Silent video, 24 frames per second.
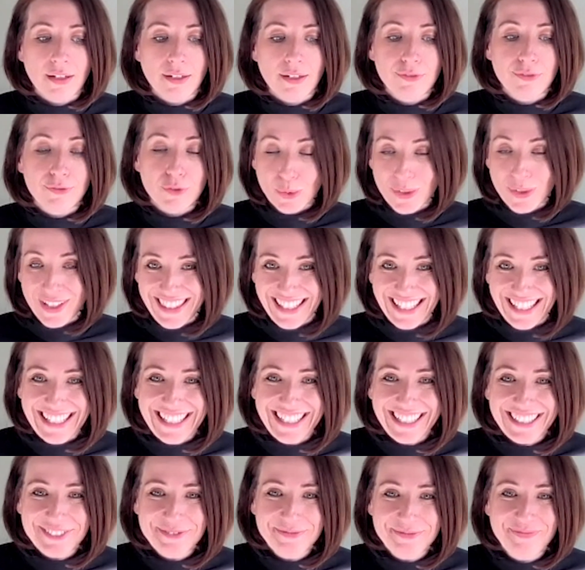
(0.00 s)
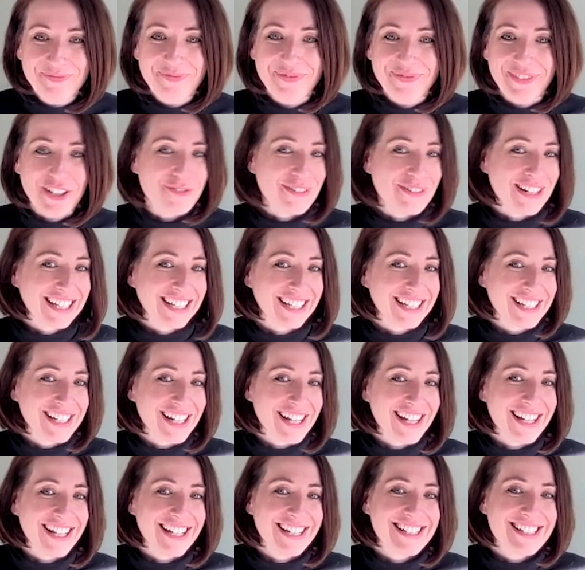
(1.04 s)
are forward-thinking, that
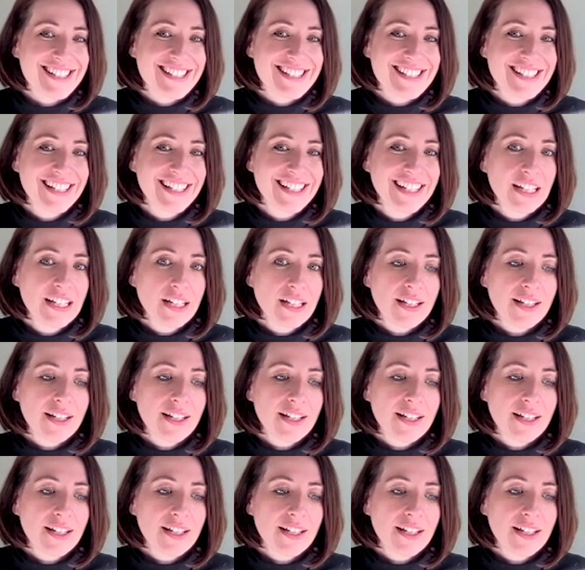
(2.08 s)
recognise,